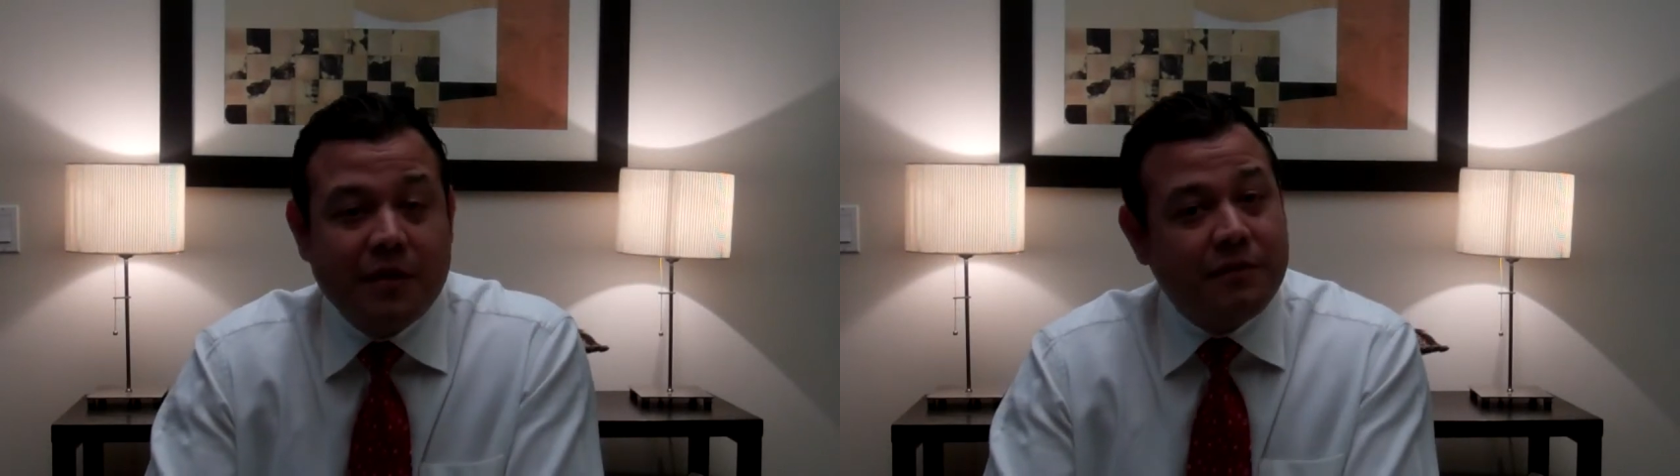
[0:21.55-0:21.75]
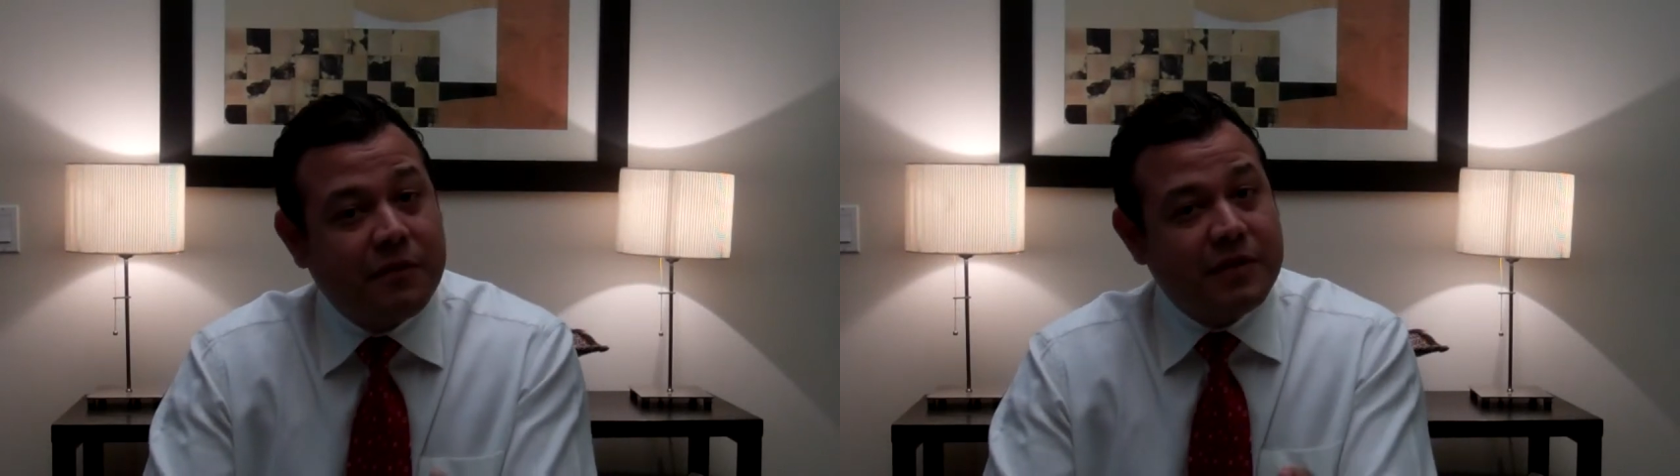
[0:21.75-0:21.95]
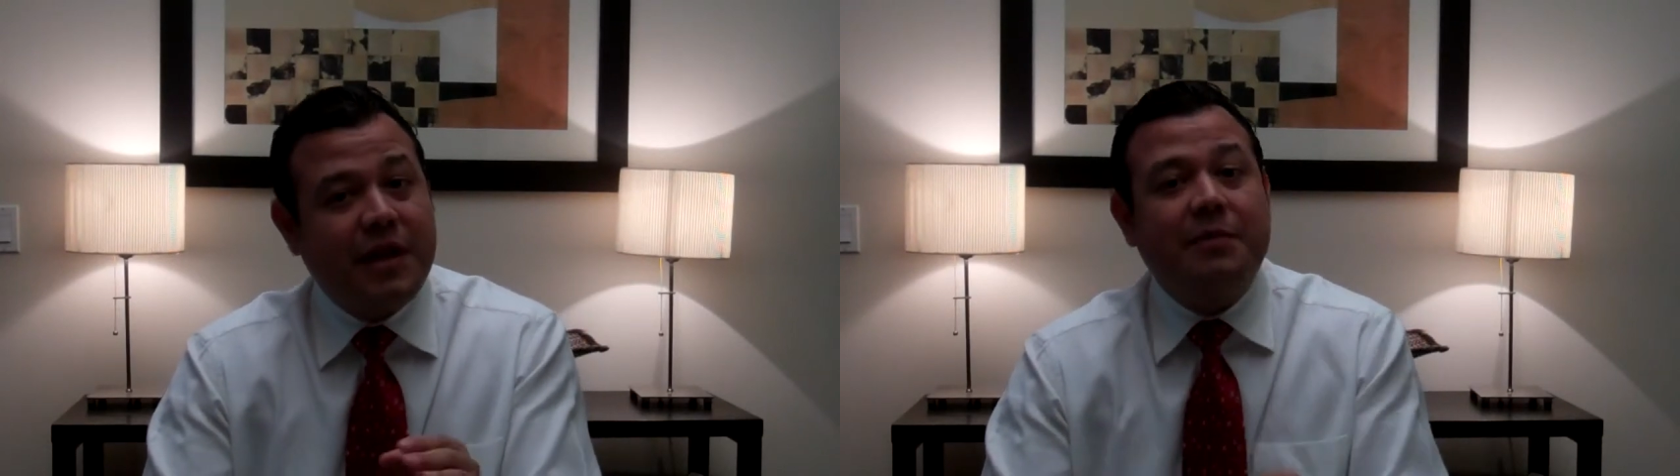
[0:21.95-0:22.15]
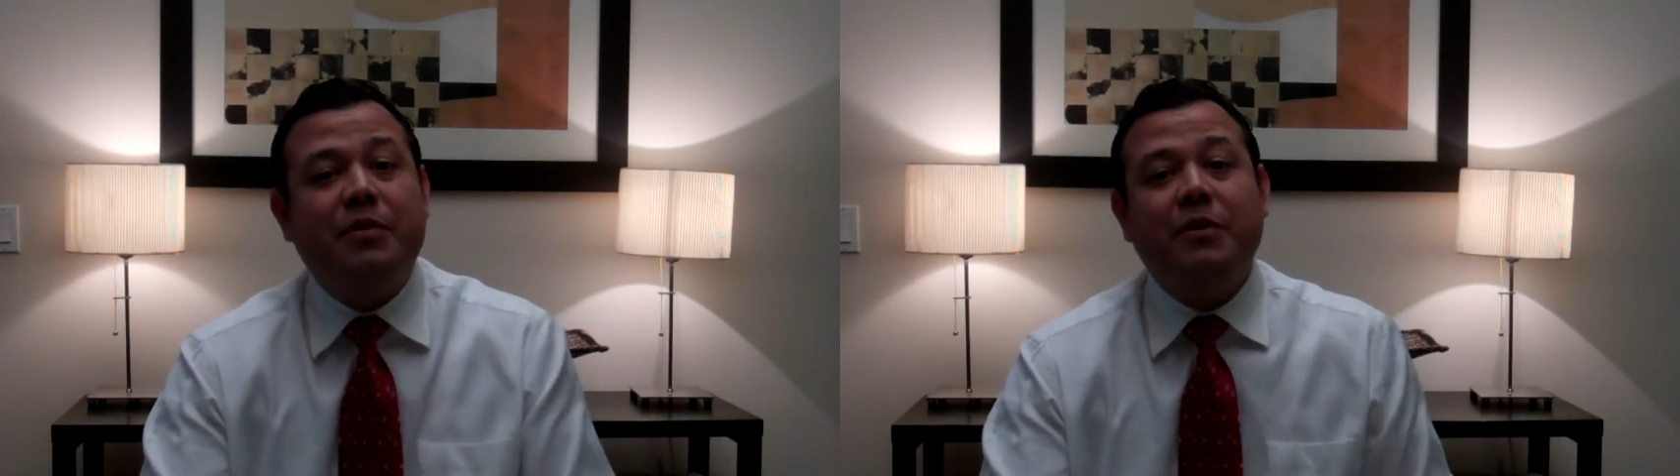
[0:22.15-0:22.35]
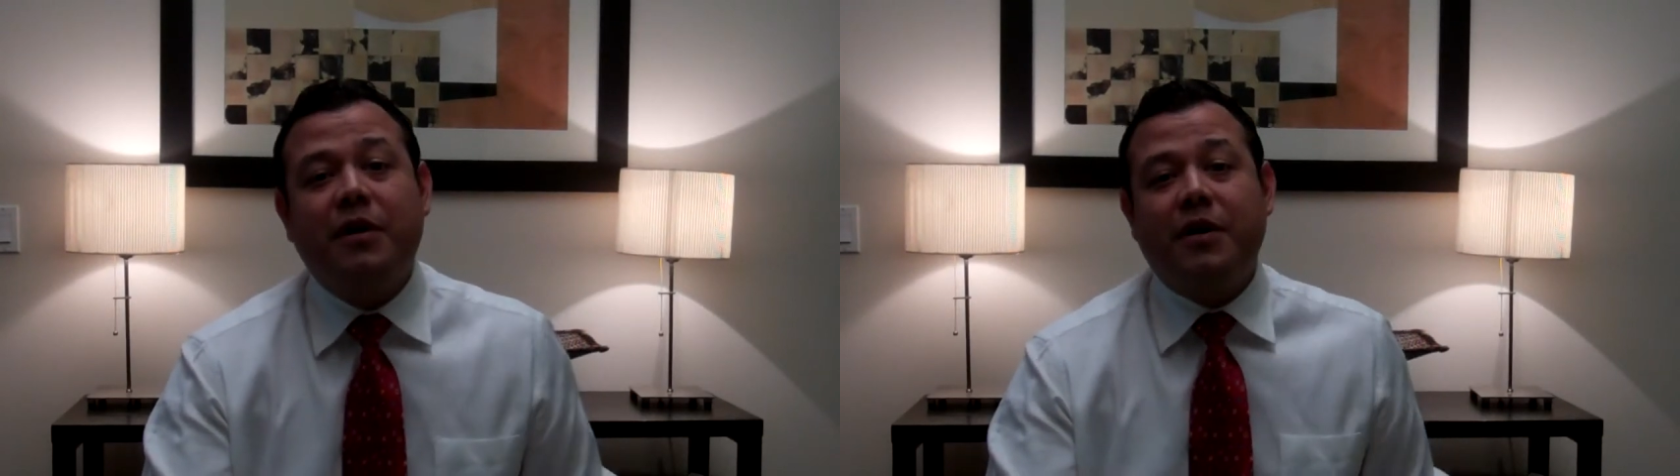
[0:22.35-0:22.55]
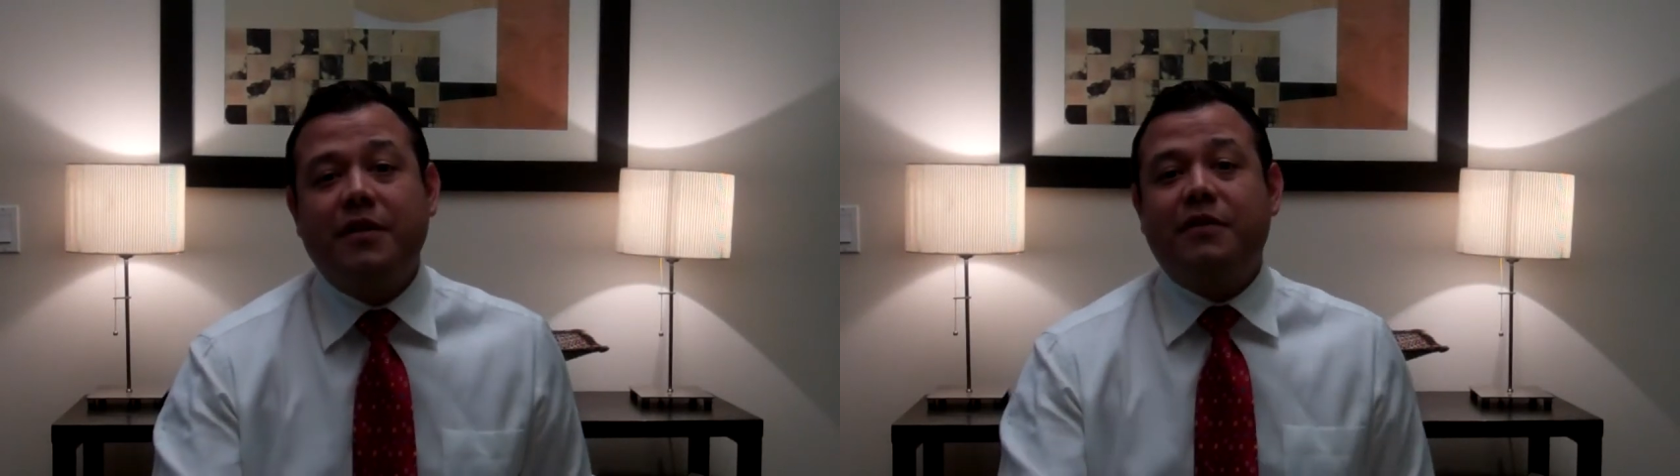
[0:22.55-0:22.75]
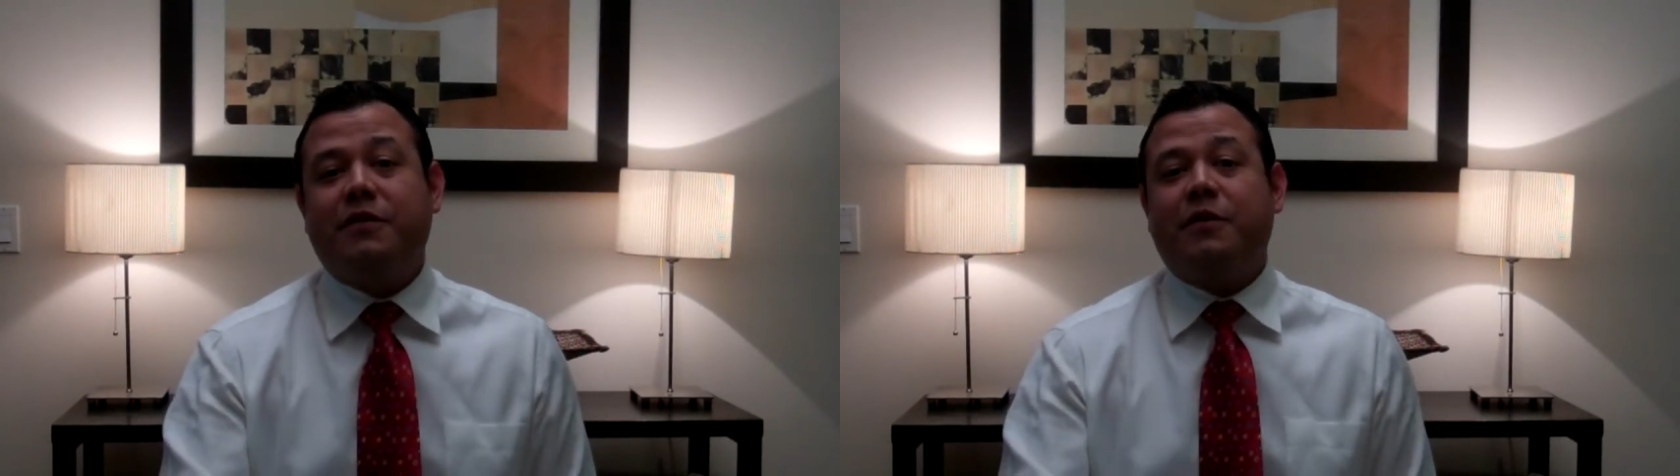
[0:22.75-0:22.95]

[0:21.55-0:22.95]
For example, on this